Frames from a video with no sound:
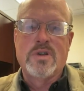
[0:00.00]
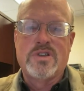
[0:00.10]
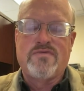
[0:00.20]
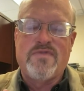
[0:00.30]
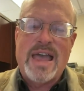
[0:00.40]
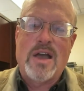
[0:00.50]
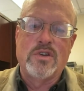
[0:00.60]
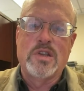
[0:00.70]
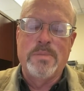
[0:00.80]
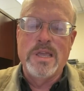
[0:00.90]
found
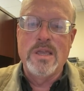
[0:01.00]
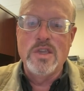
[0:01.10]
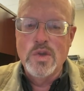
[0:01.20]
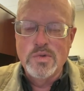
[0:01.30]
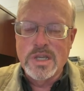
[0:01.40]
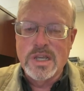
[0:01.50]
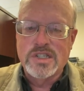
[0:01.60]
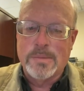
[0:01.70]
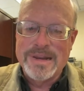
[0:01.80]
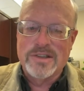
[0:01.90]
to be using
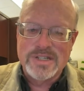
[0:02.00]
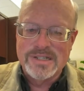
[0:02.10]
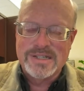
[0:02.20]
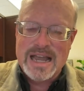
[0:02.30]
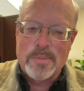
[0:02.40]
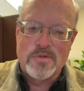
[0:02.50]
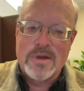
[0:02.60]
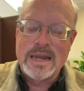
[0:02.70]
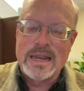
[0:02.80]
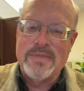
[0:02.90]
somebody else's
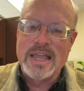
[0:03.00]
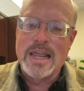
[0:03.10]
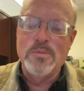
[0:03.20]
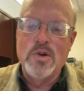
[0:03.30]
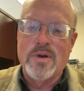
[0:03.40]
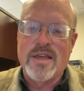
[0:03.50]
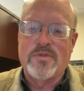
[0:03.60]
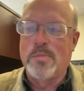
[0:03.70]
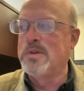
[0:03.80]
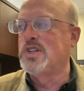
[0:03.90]
copyright and they claim you don't have the
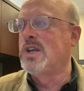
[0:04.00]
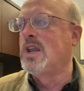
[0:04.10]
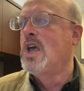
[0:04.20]
permission.